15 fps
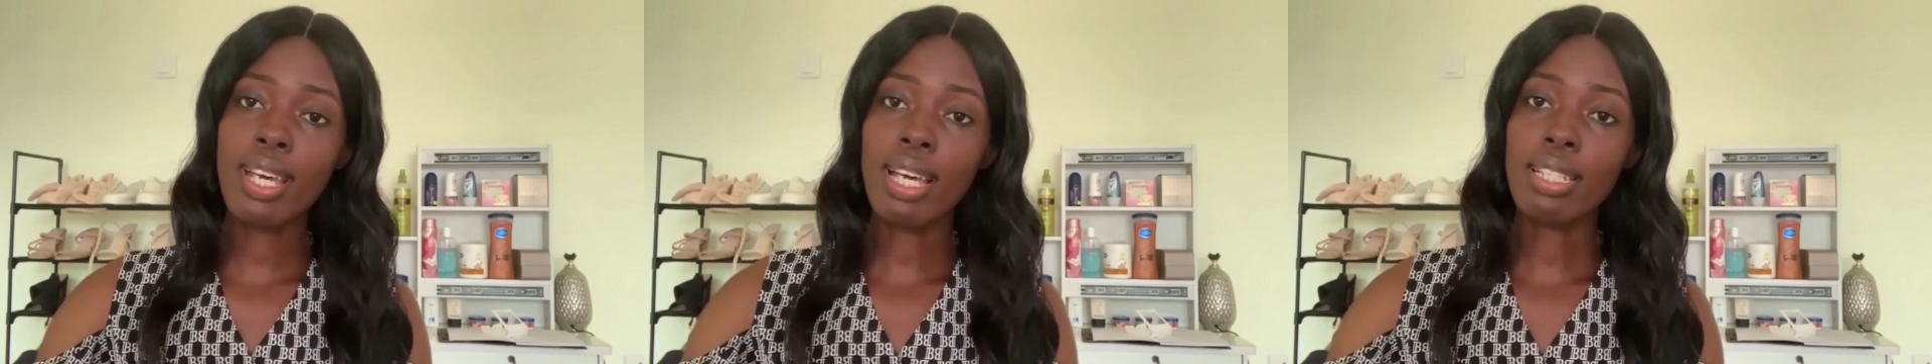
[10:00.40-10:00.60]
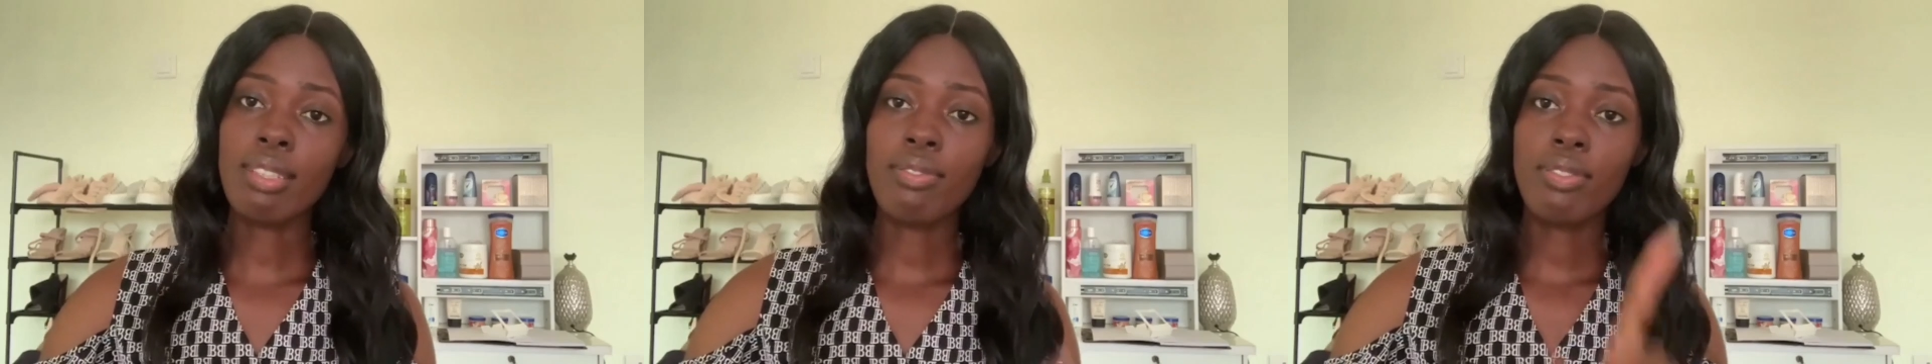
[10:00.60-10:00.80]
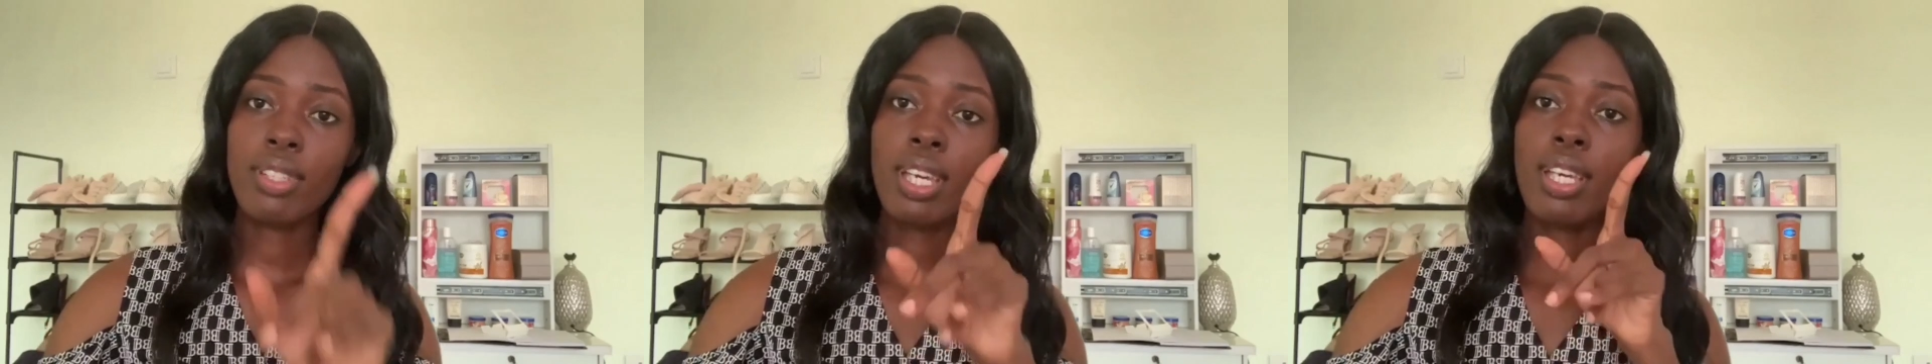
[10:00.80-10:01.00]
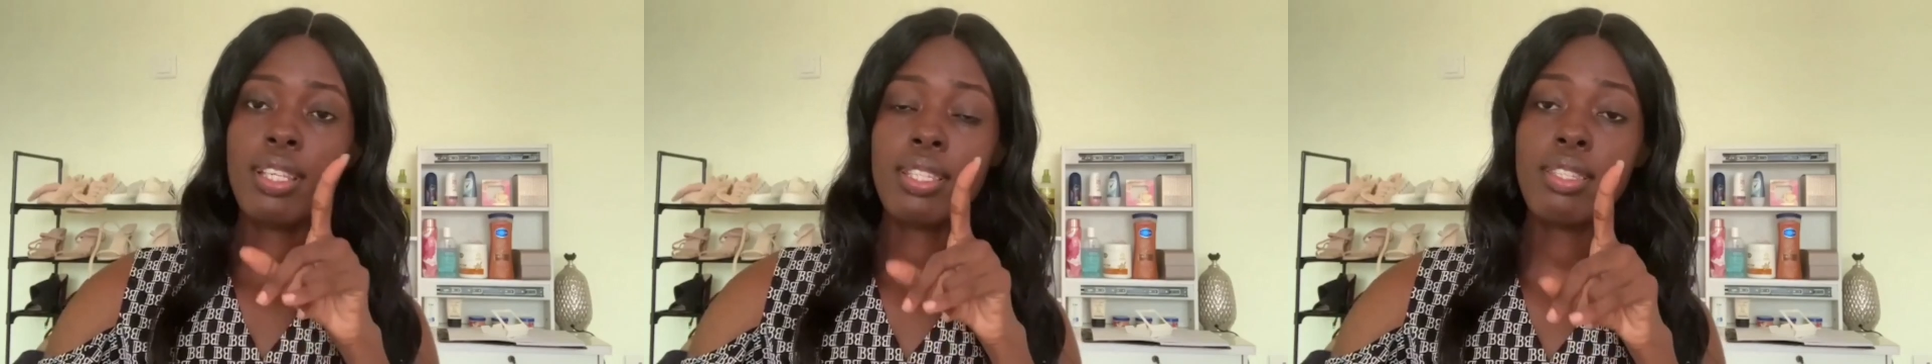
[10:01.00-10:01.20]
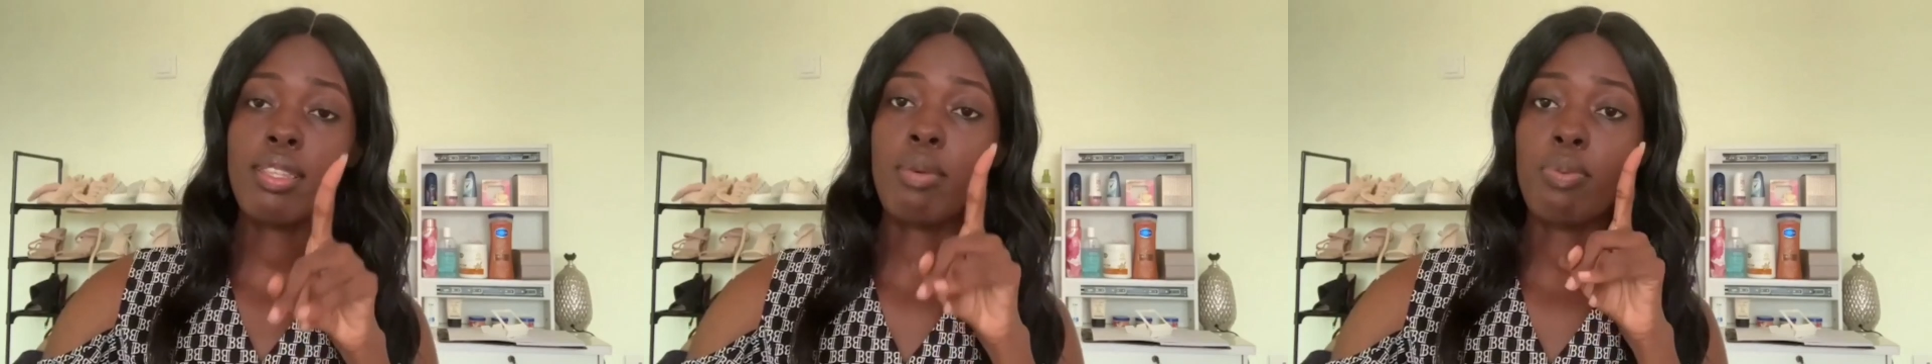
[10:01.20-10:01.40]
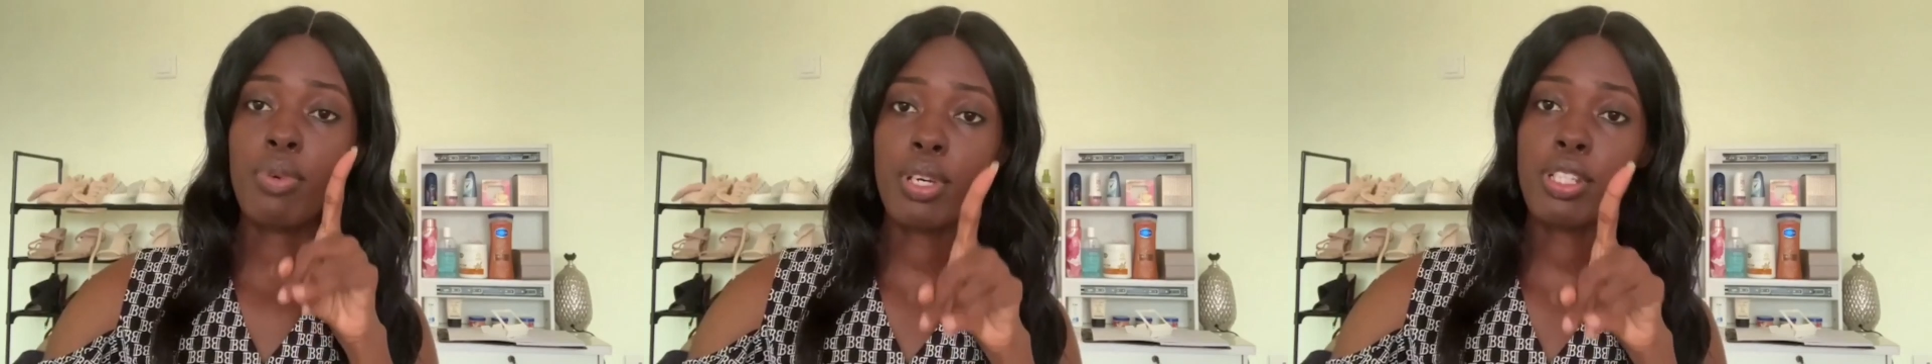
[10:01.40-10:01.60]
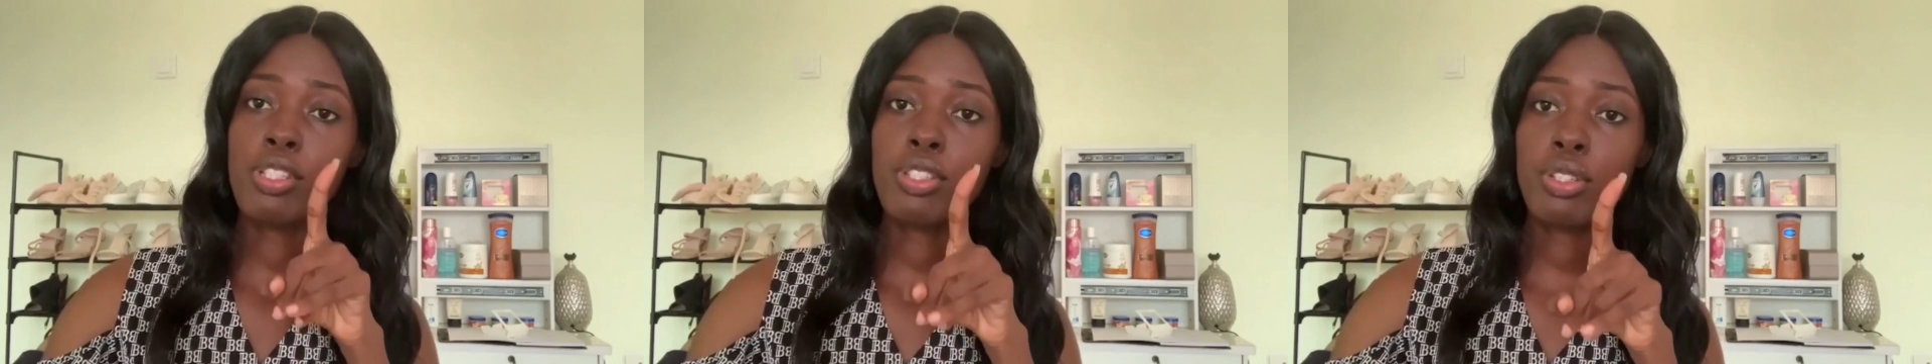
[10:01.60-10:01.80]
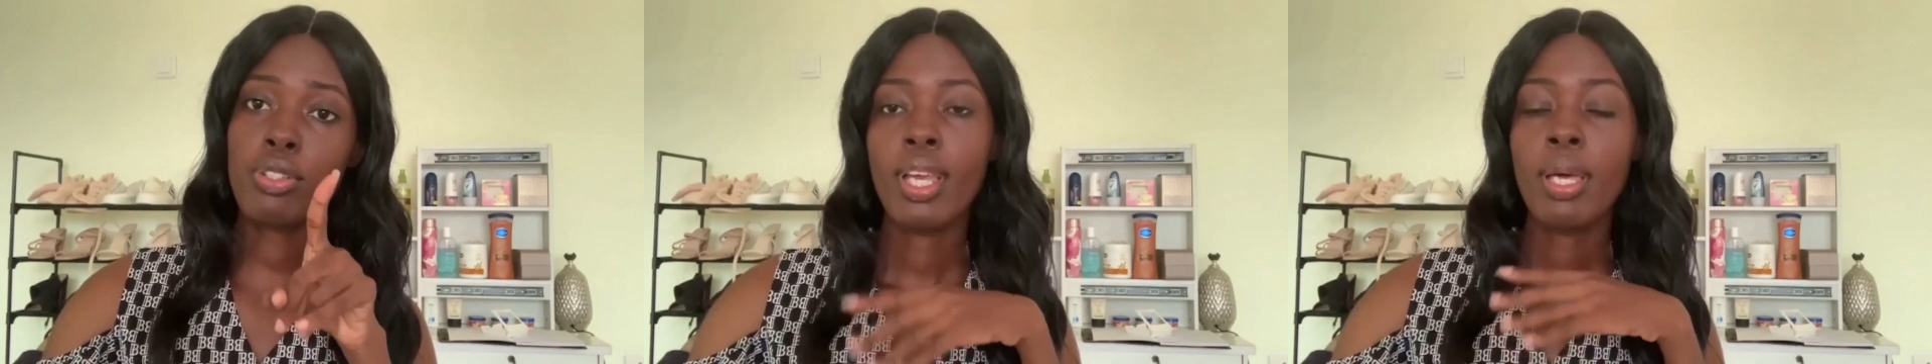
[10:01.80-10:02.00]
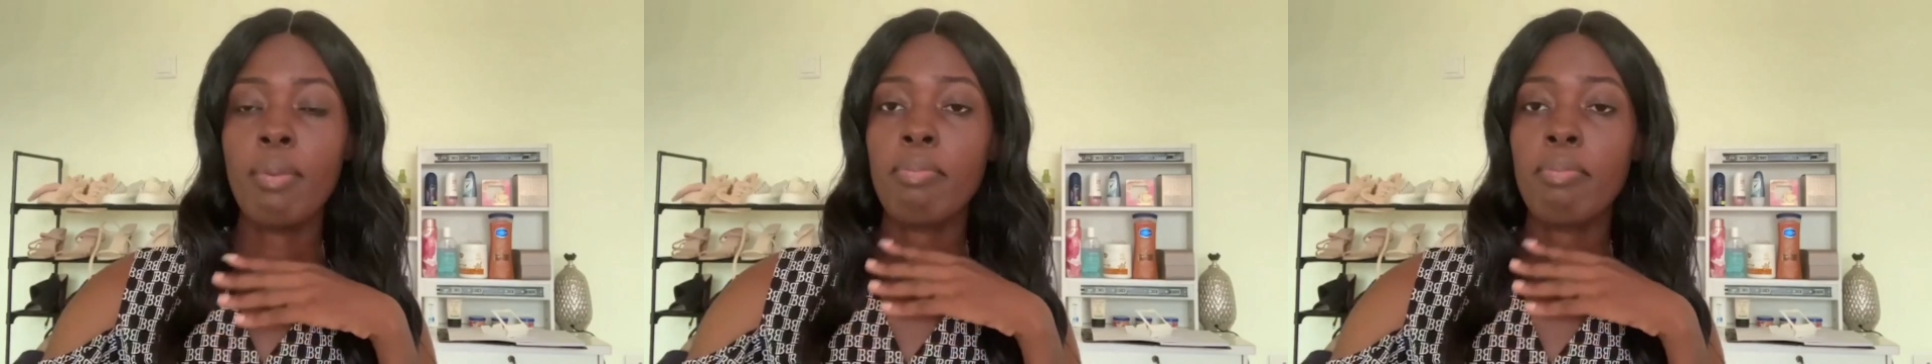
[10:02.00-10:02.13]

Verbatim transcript: alleviate the pressure,